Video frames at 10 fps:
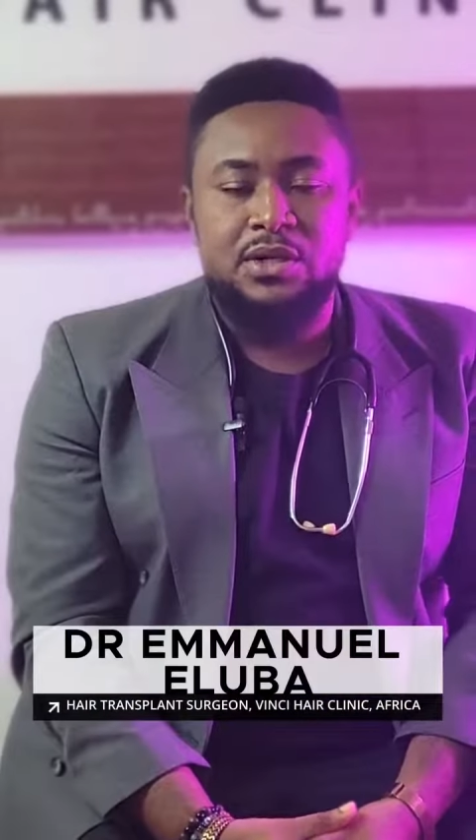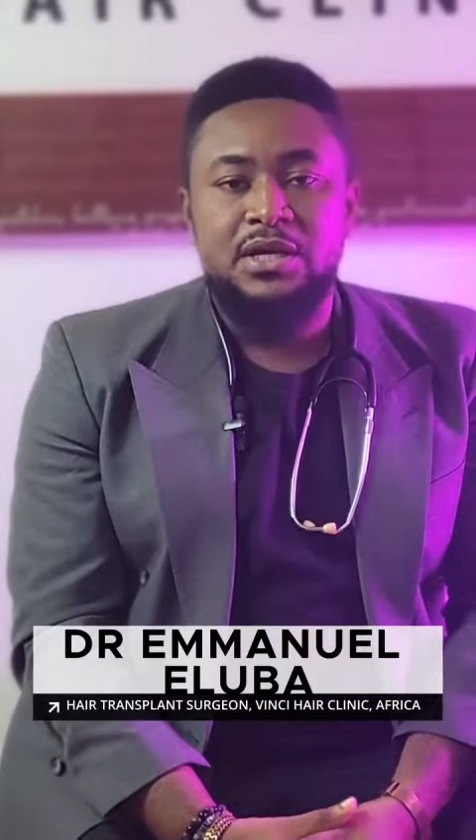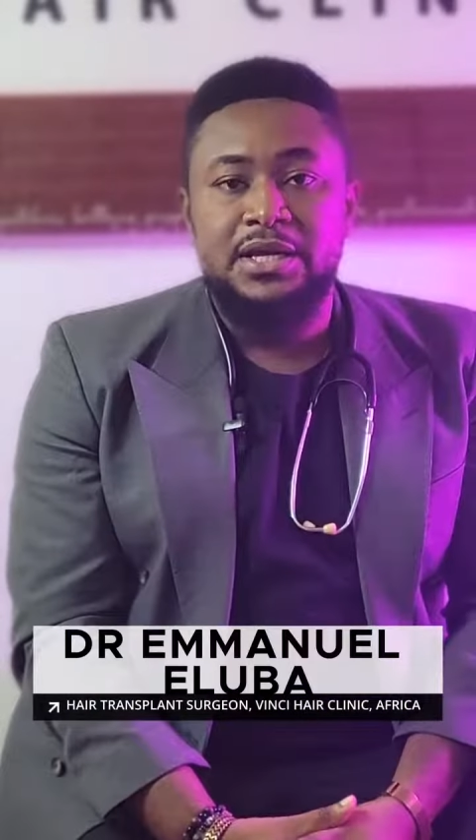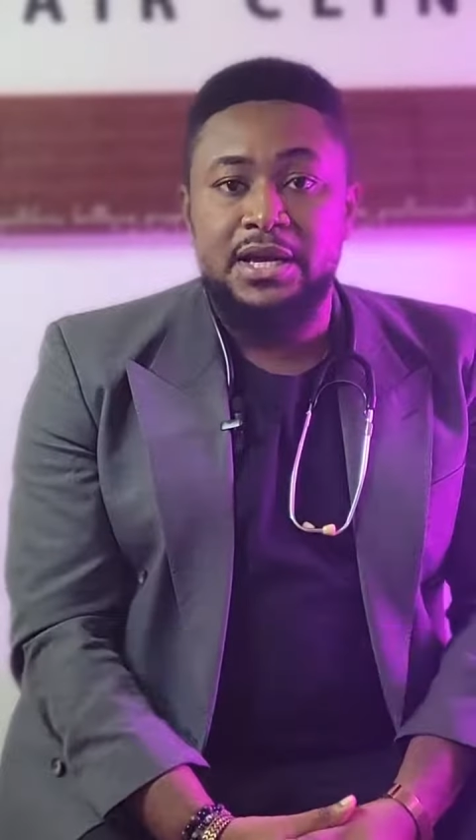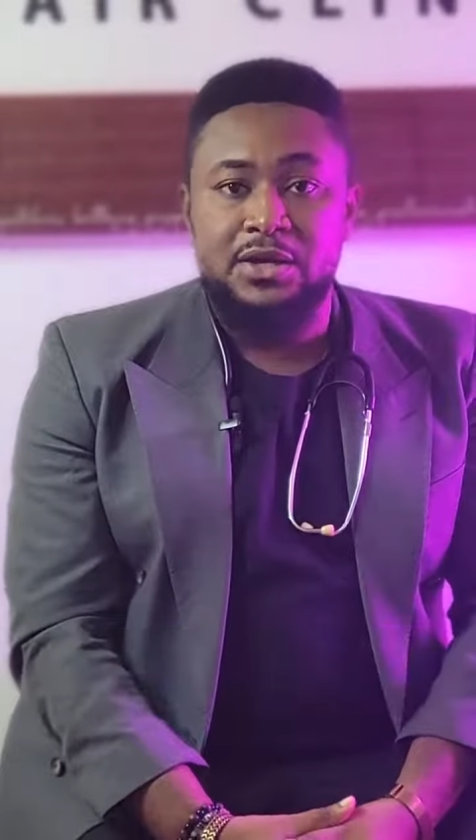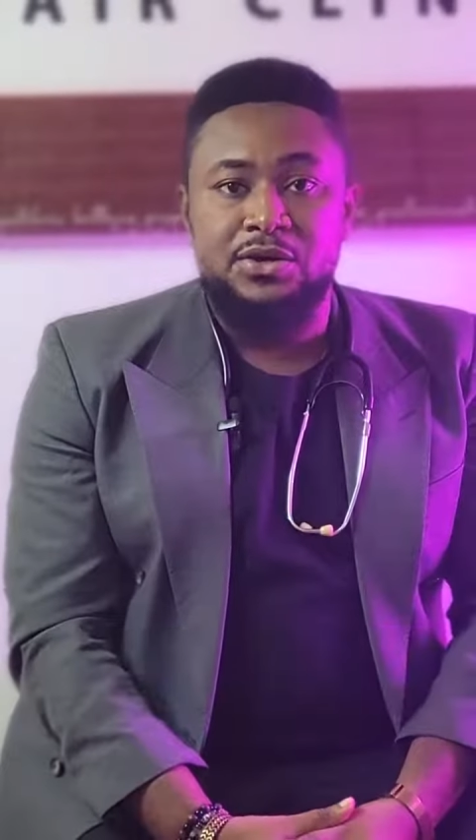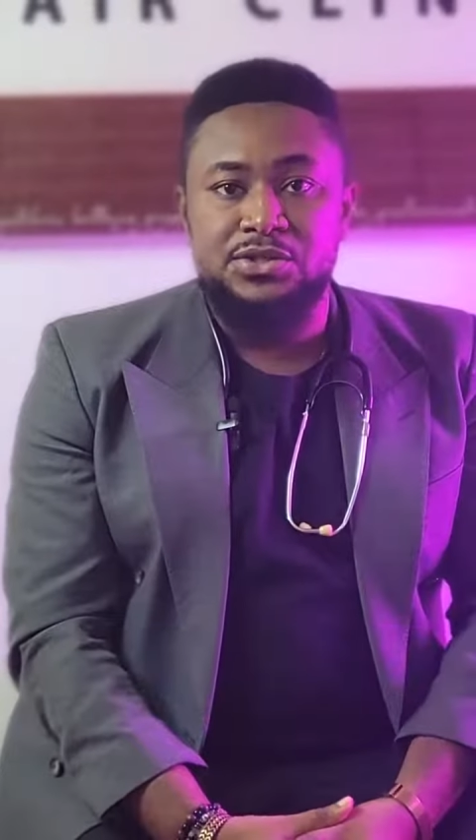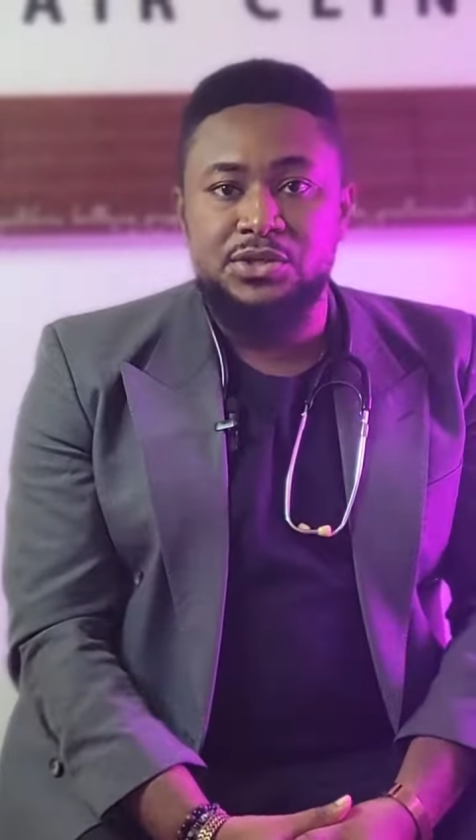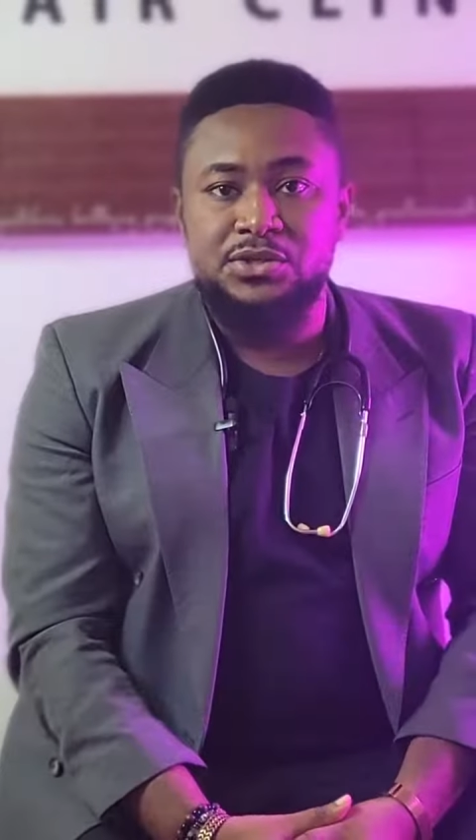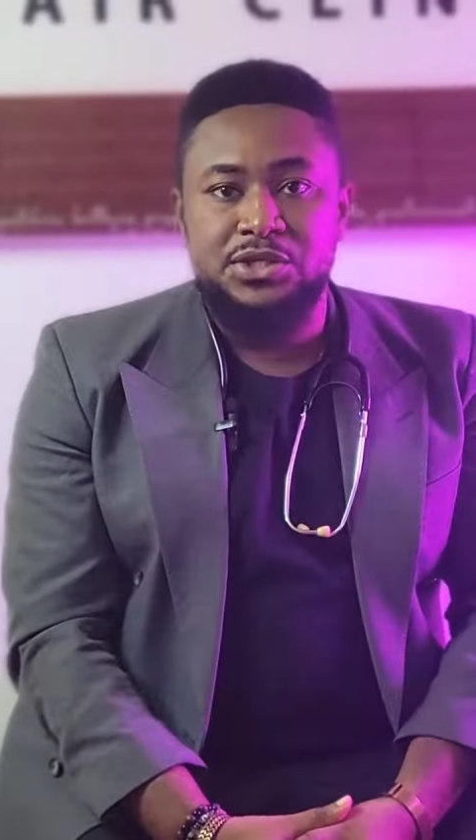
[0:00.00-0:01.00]
get a
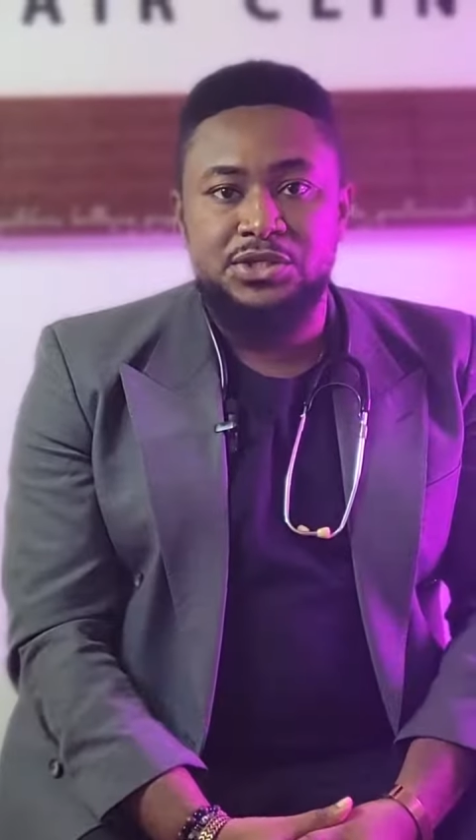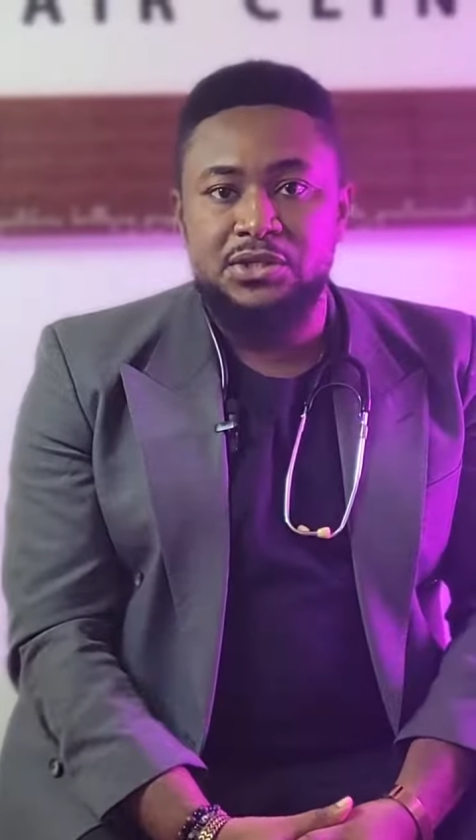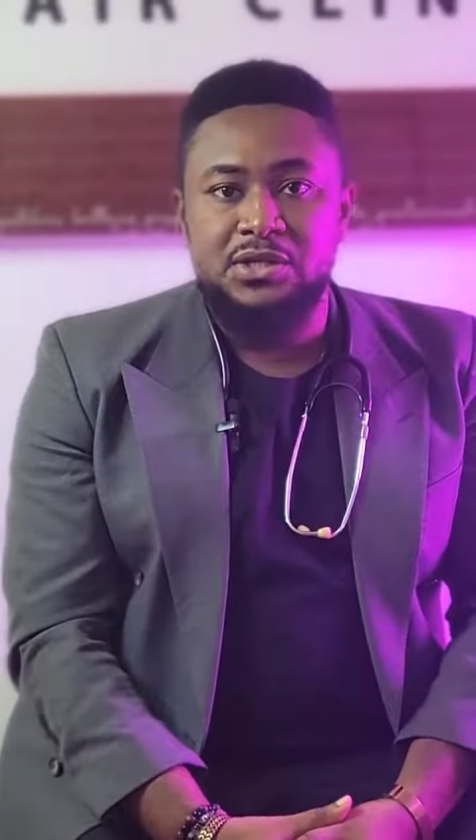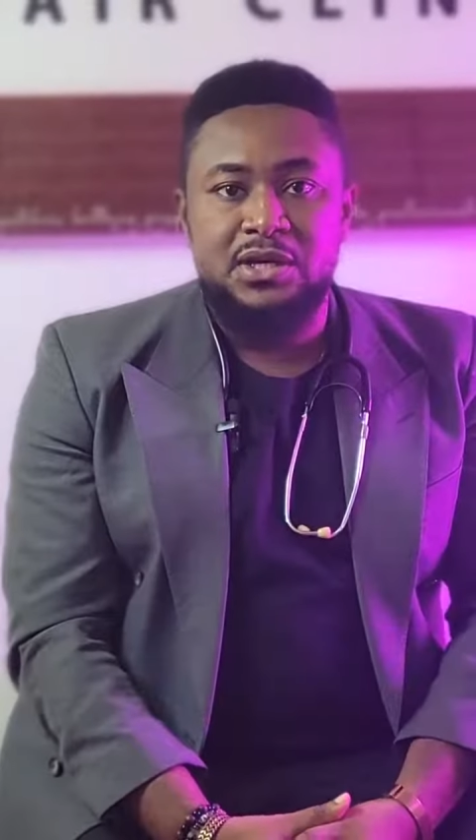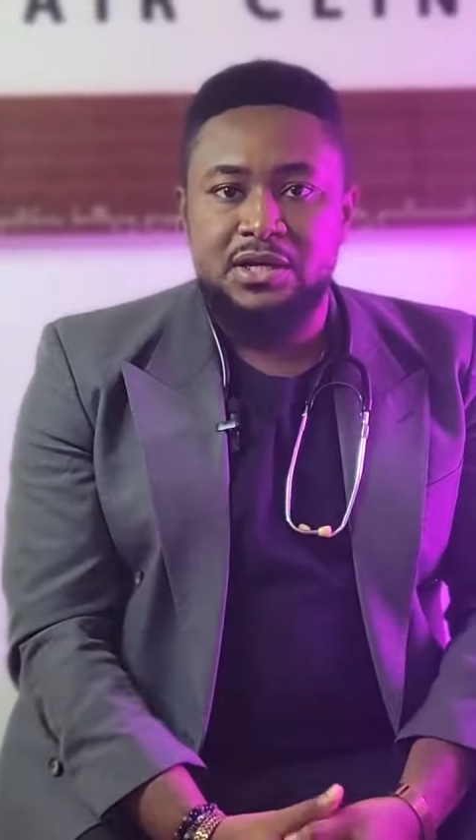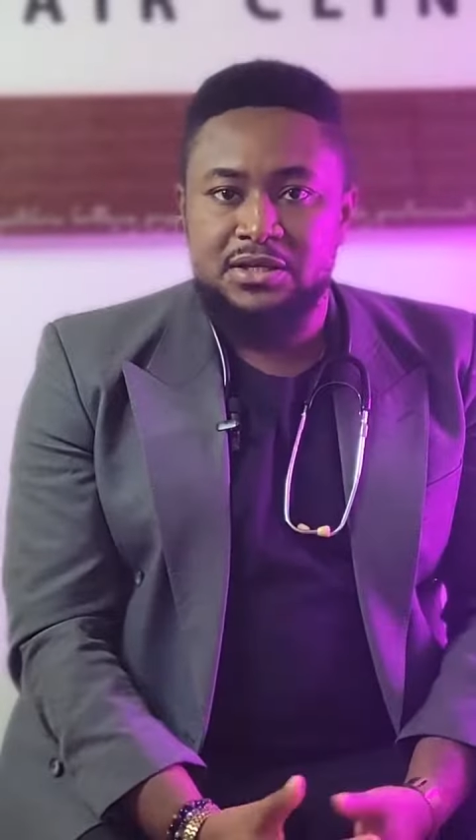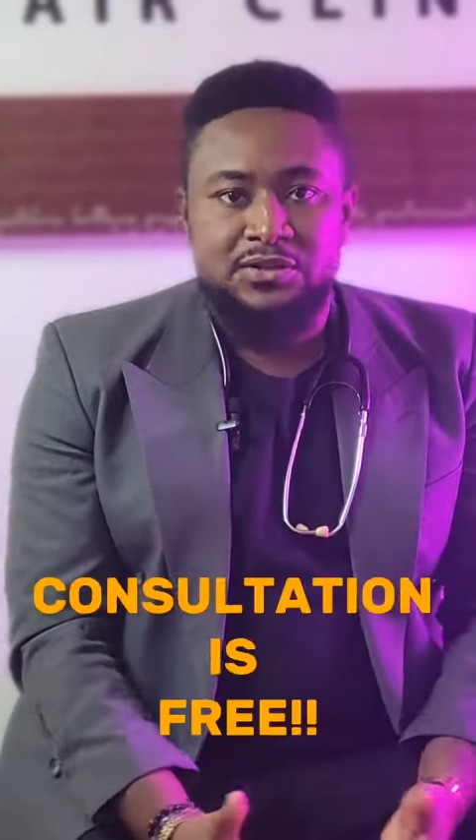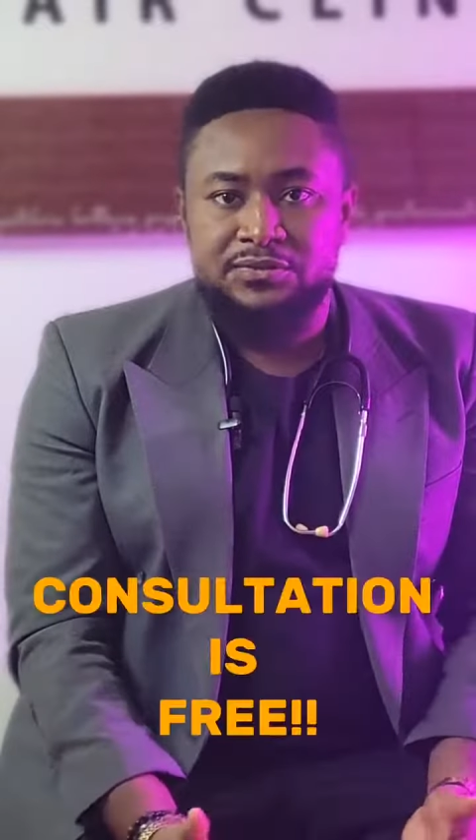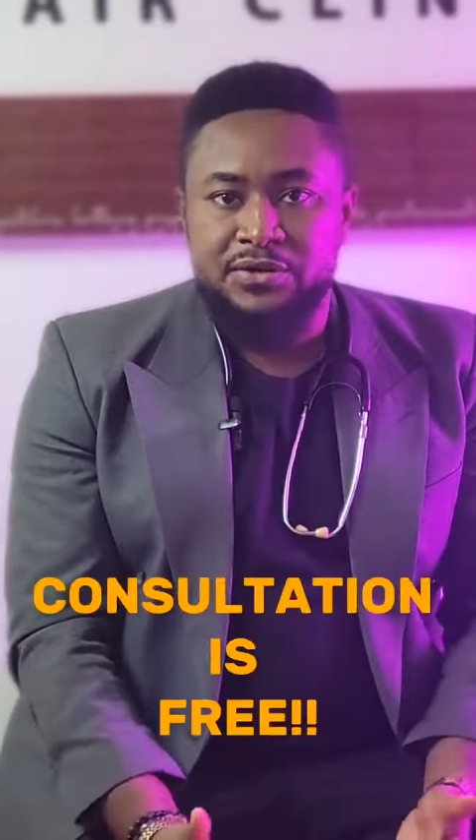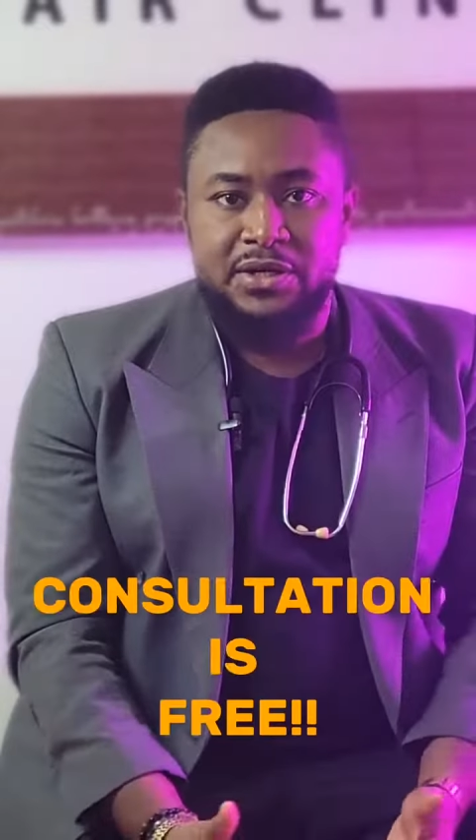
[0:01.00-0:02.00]
consultation. It's
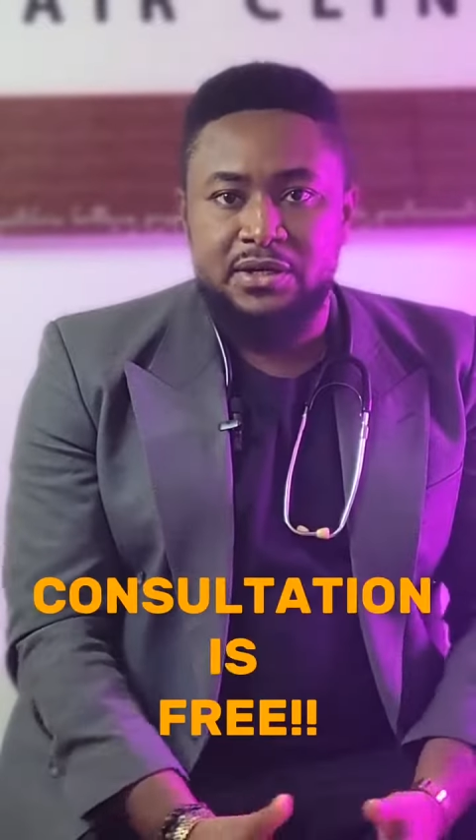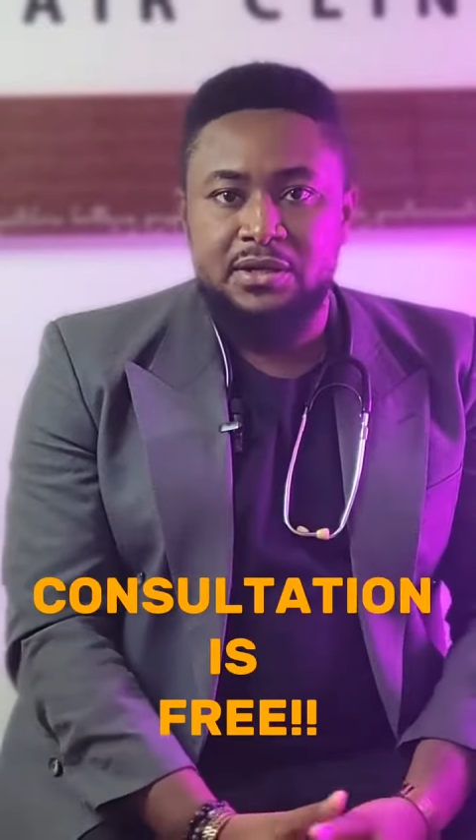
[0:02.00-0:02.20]
free.